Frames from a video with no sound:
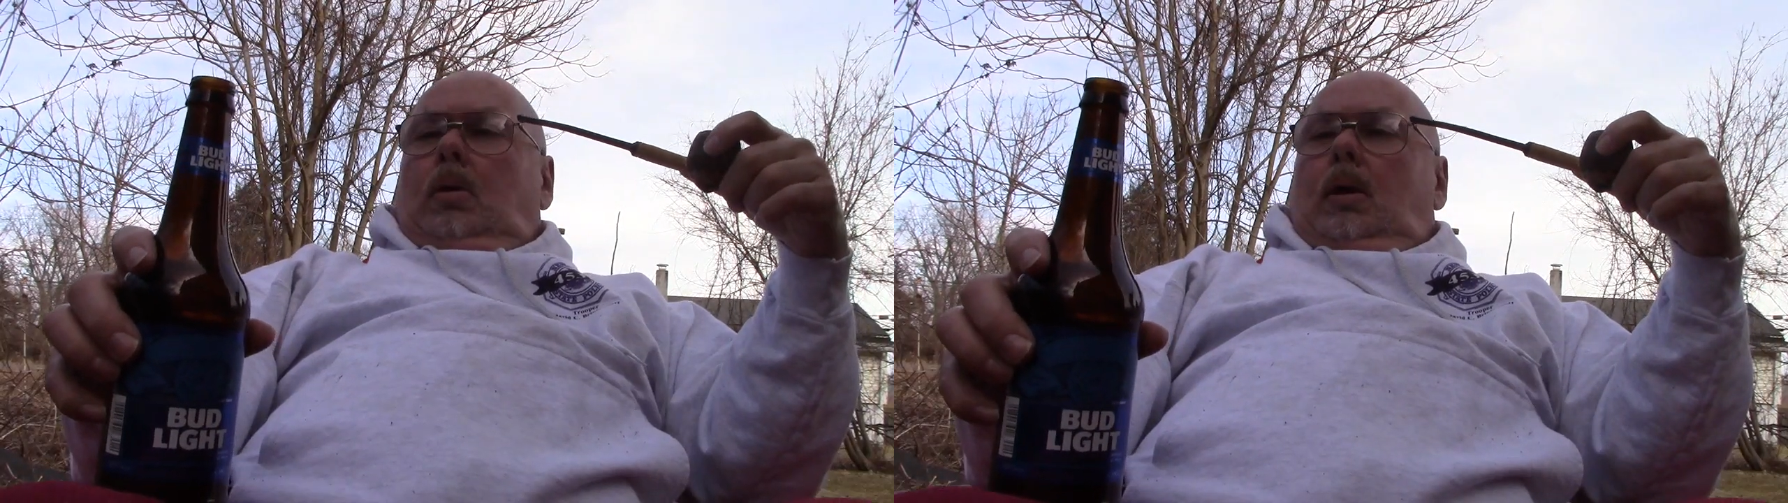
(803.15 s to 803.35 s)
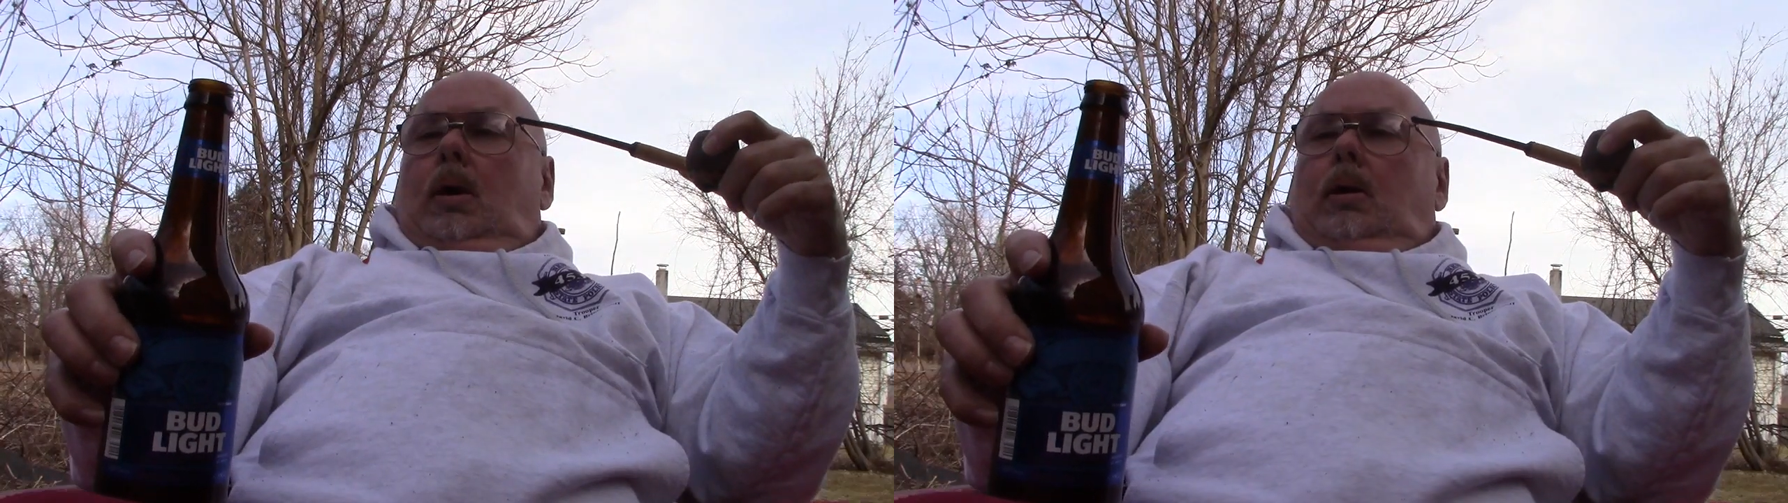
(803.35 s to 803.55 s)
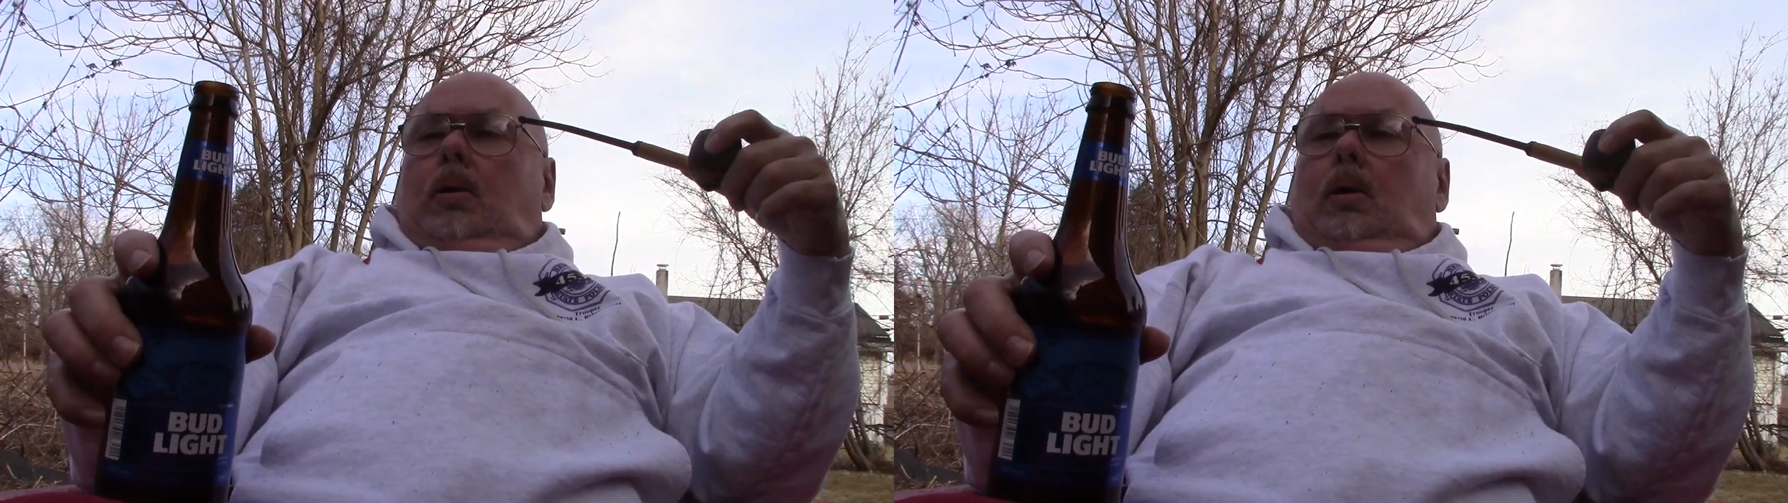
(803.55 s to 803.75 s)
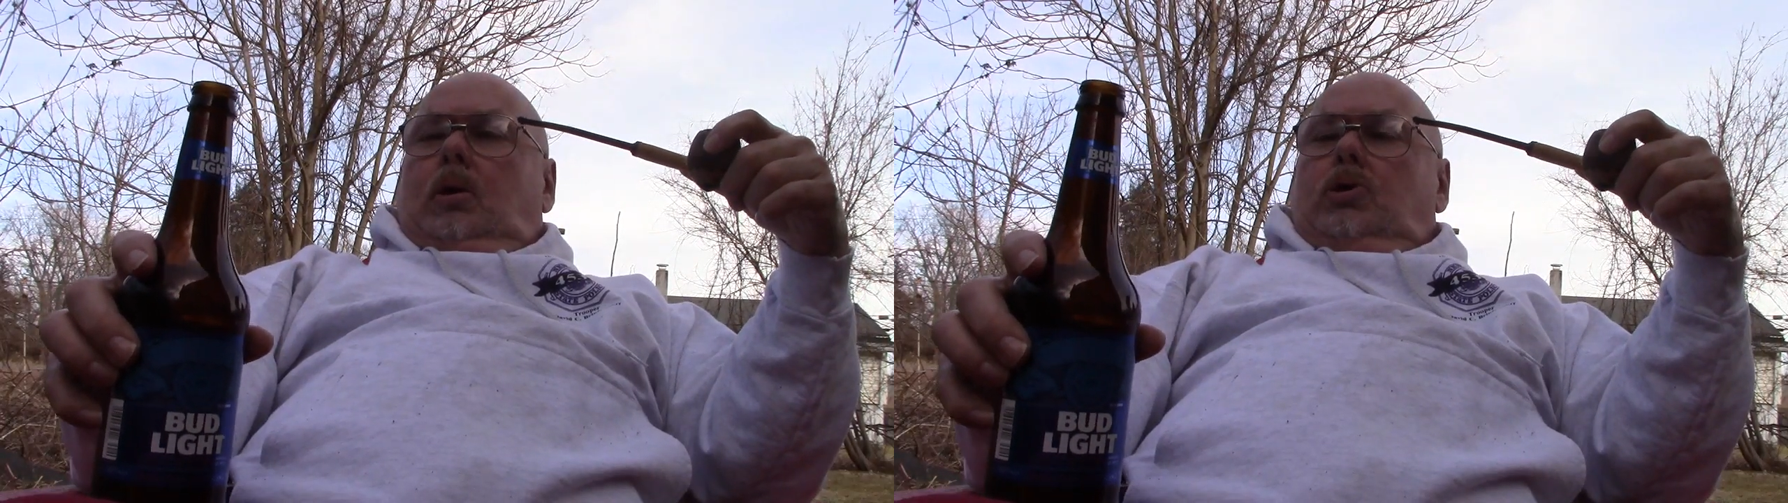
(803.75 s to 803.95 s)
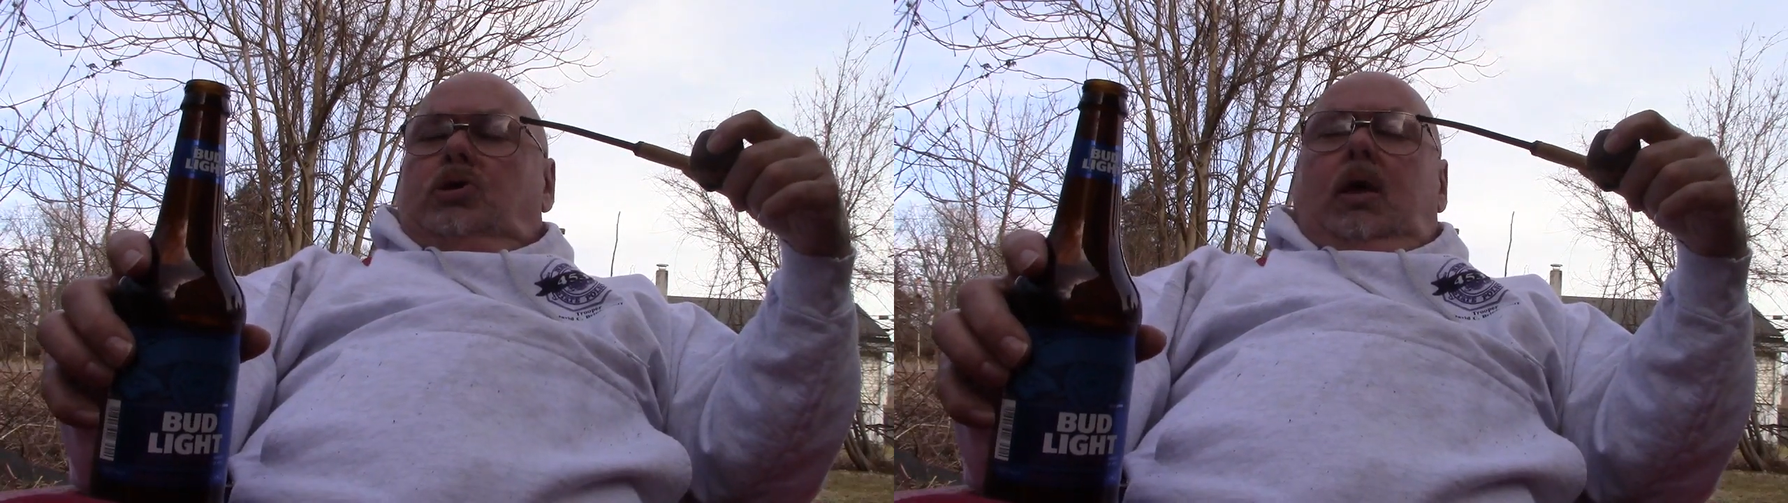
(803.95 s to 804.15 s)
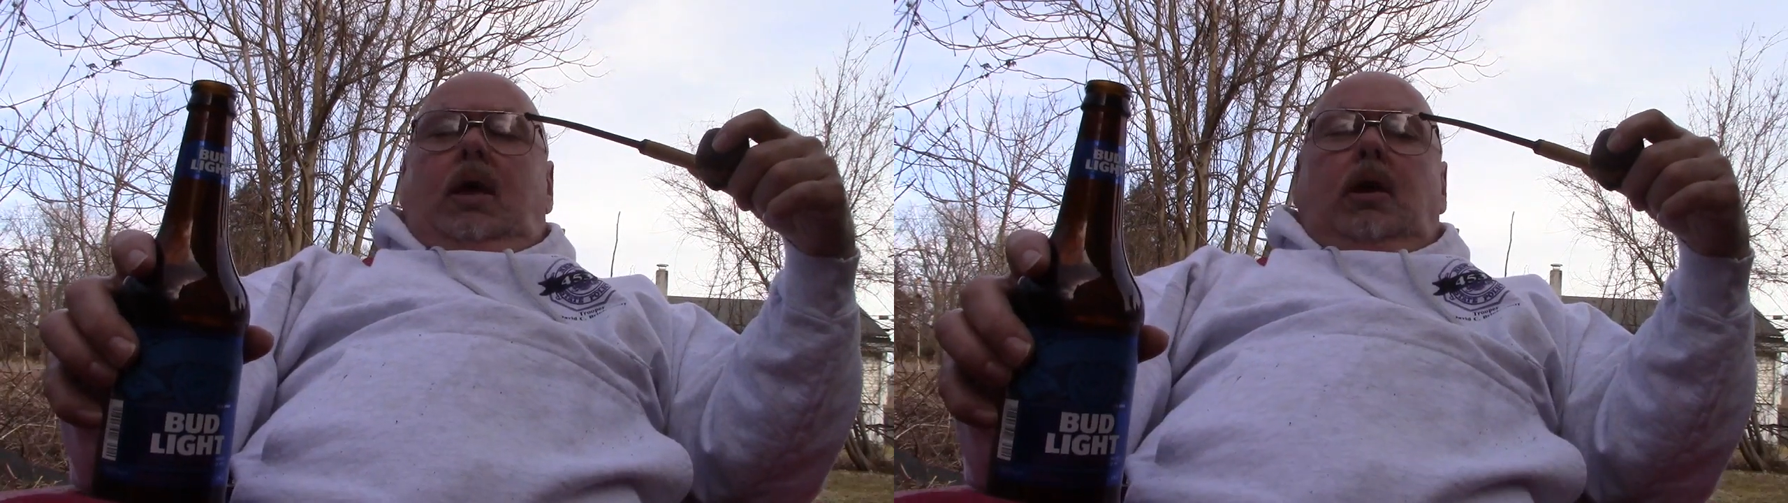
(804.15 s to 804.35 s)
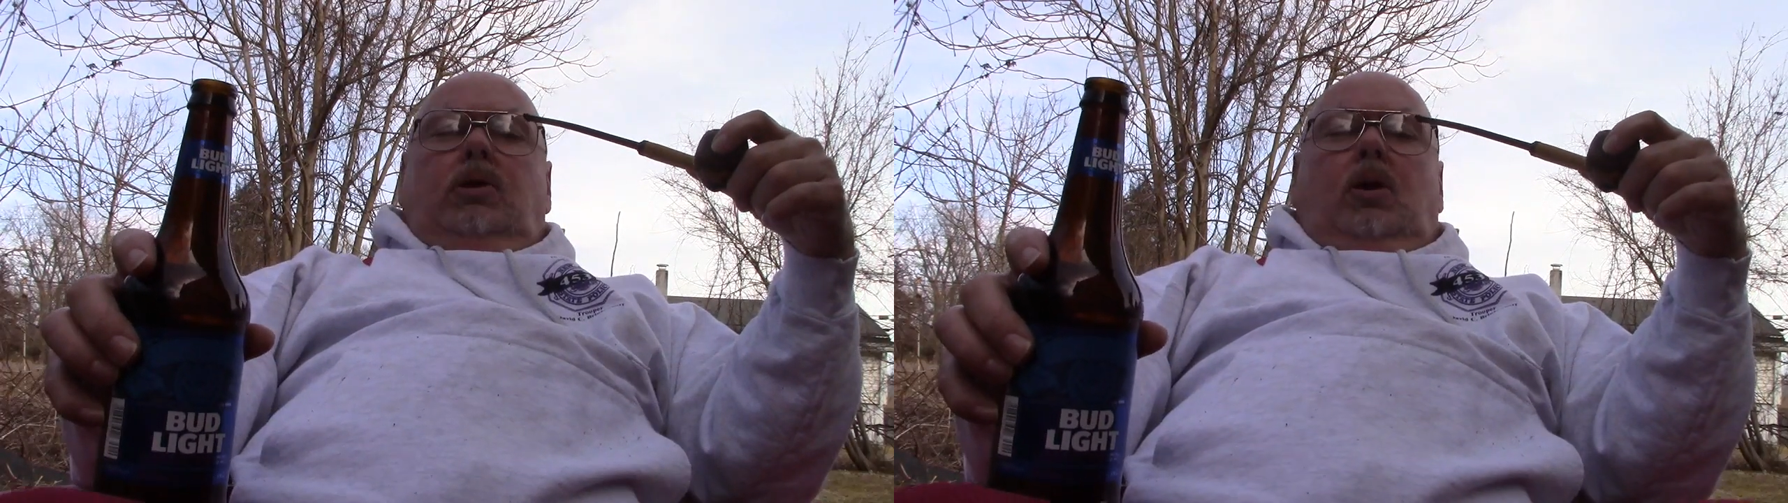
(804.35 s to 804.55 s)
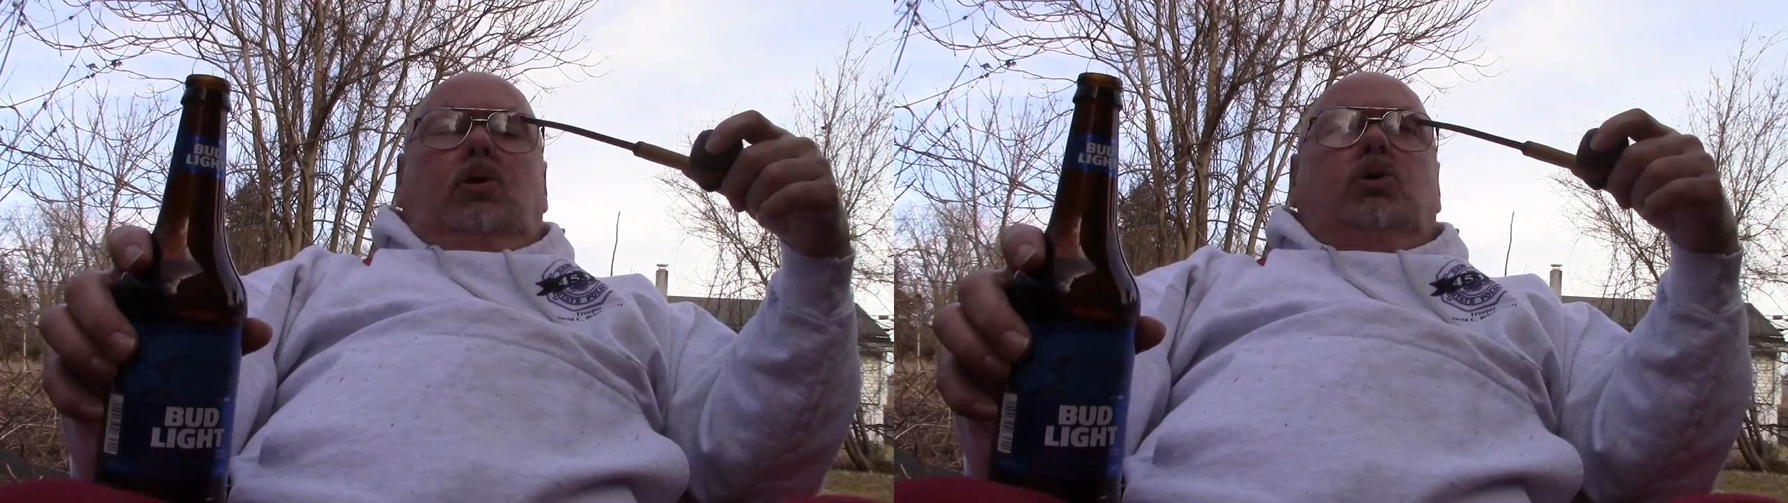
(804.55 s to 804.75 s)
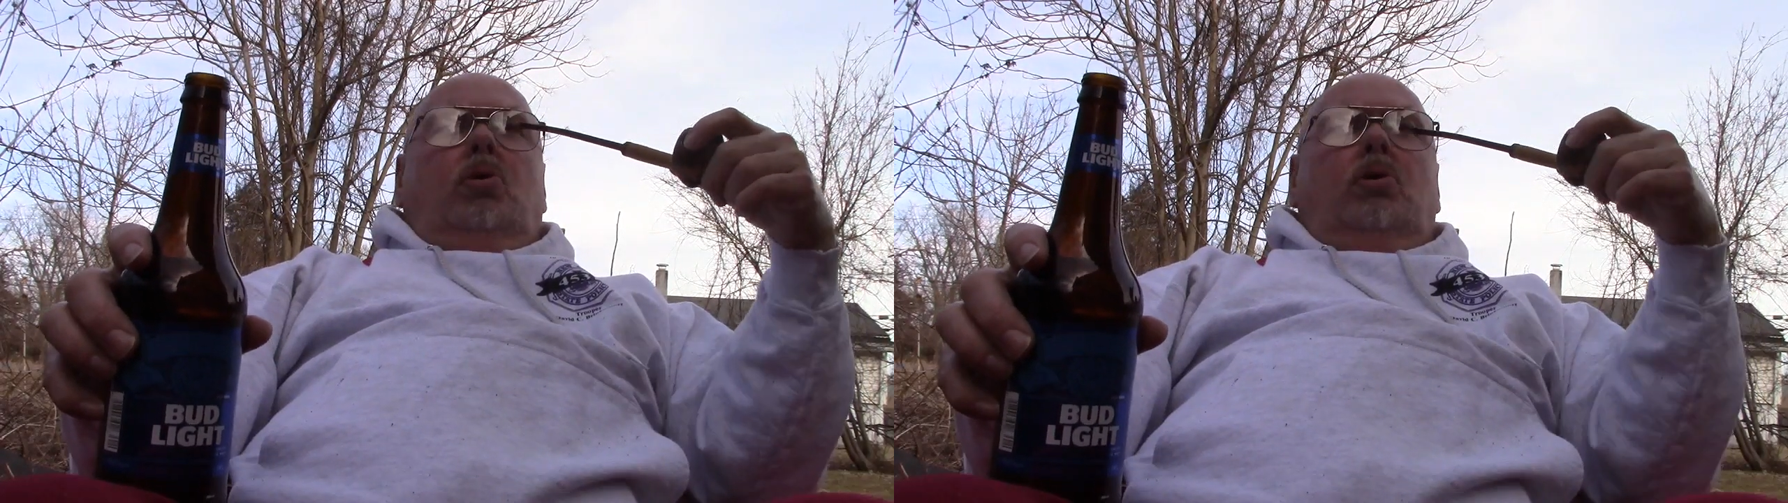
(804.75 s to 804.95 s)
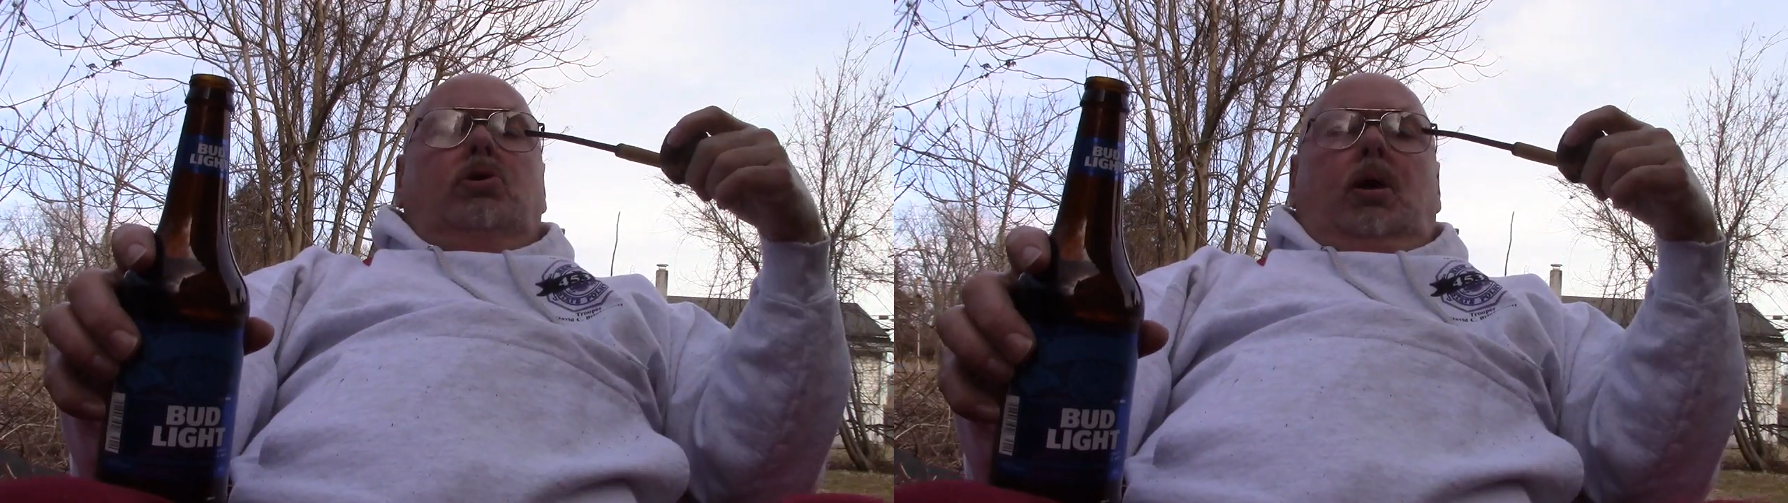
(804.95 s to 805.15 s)
because I can't tell
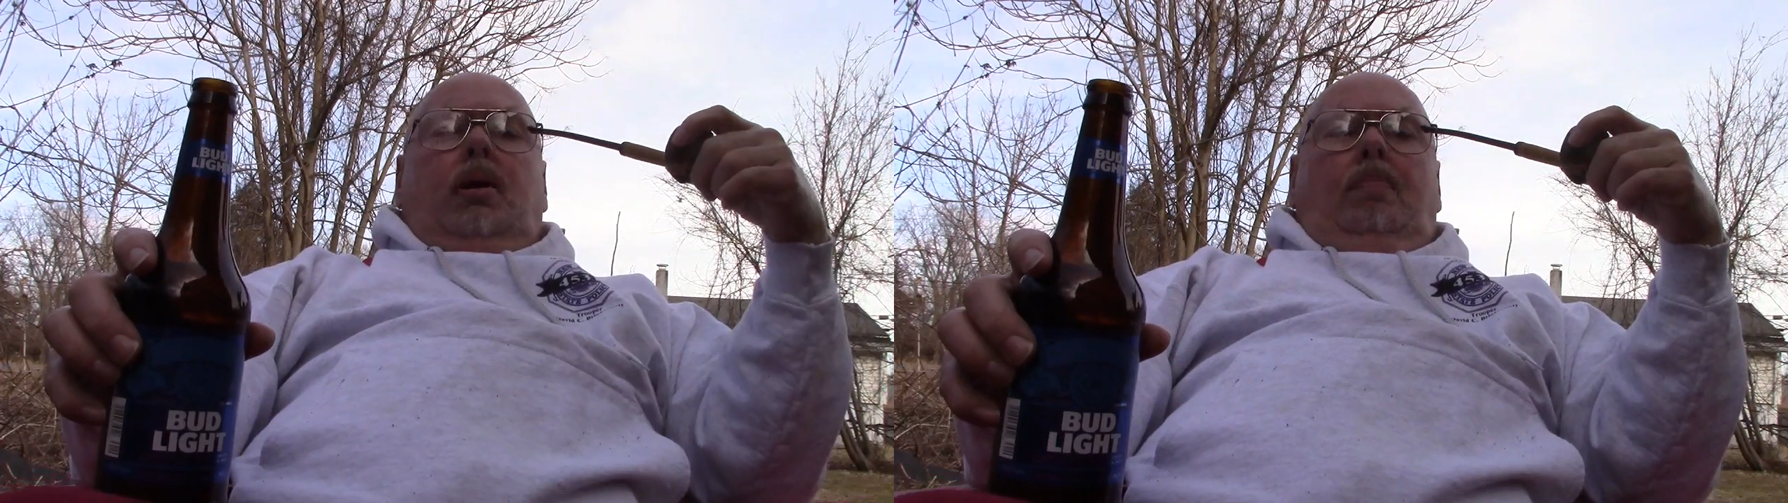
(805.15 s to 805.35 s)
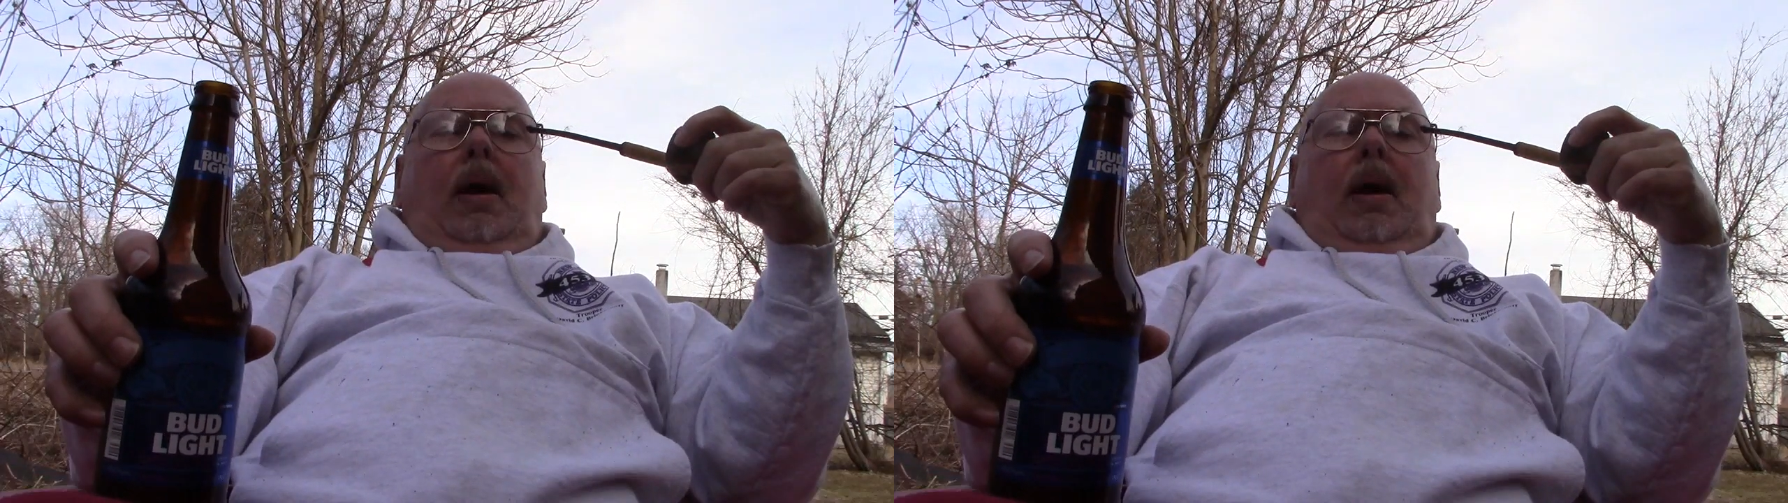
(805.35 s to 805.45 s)
stories like